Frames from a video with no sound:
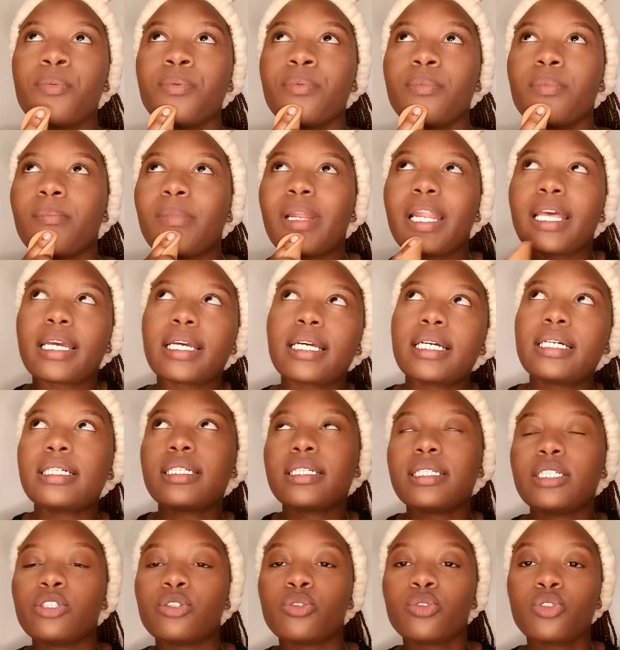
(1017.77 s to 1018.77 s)
like
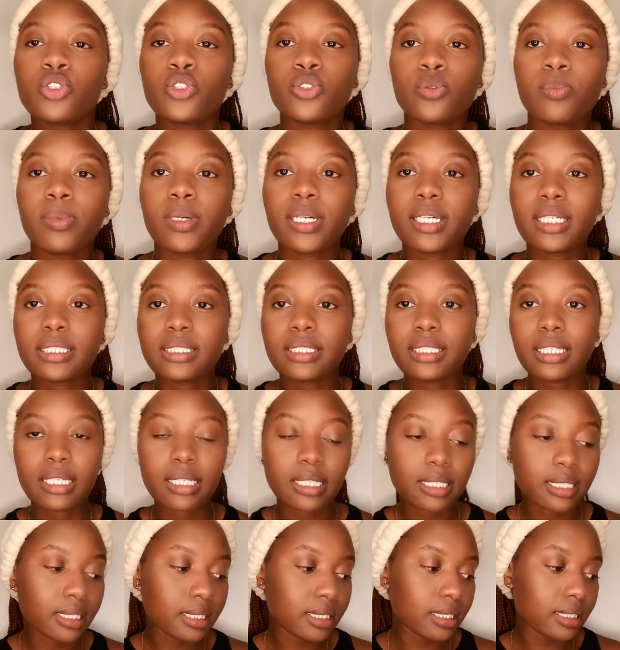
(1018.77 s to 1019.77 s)
YouTubers
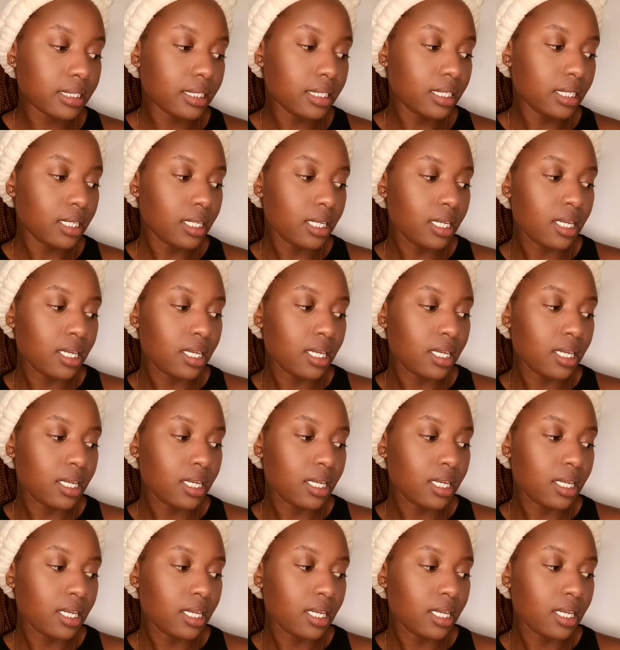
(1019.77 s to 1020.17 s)
is